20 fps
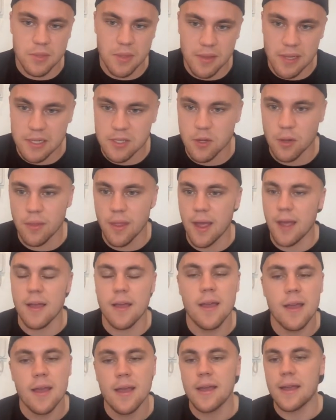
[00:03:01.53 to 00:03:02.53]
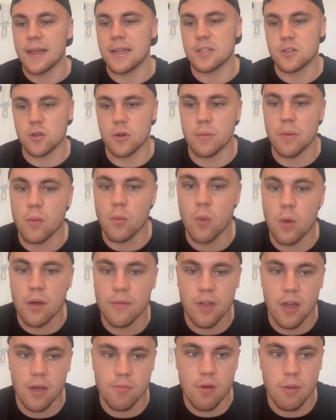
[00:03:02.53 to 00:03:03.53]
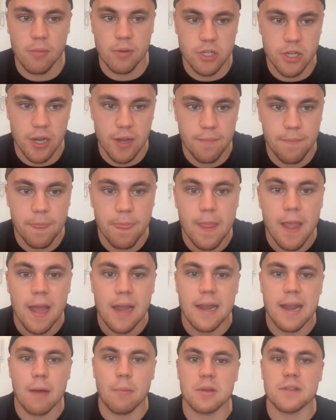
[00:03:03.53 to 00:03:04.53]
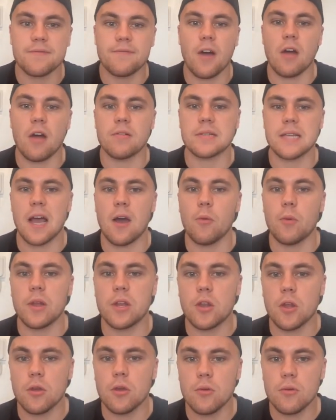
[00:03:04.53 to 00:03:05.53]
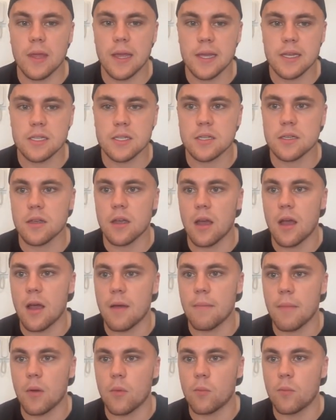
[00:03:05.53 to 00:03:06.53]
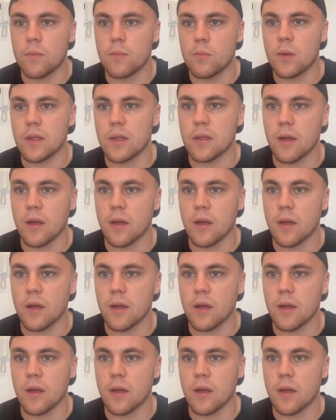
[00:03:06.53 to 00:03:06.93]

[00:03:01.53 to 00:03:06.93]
and things like that, it's going to be worth it, I promise you. Now, as far as how we do this, we